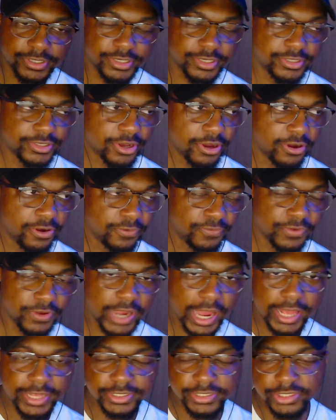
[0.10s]
So if you
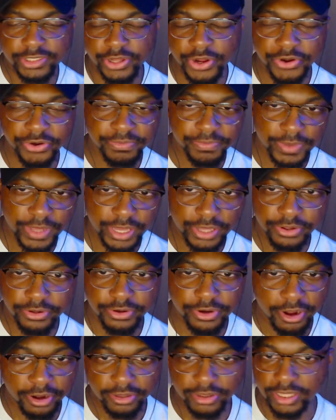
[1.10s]
guys know me, you
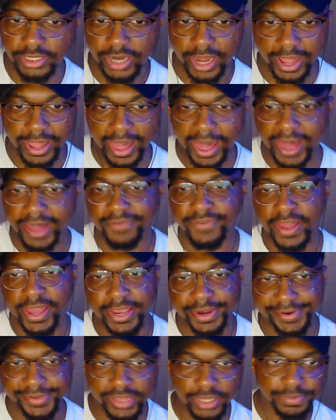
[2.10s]
know that I have
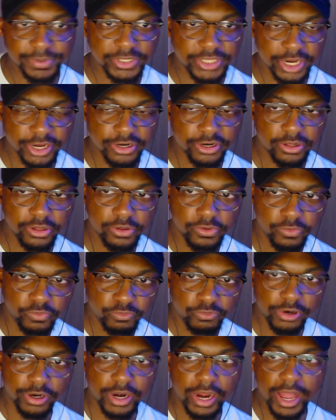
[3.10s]
a clips channel
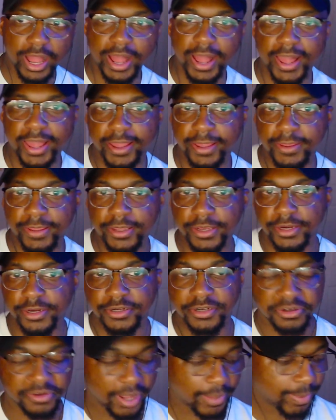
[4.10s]
where I, you
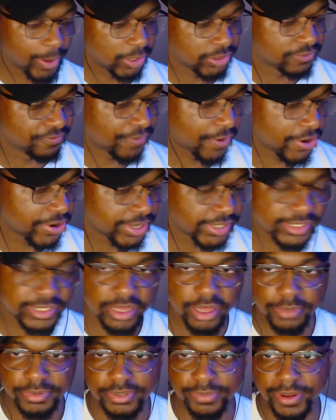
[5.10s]
know, I post various
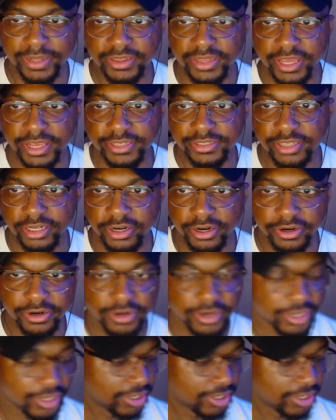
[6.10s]
clips about things that are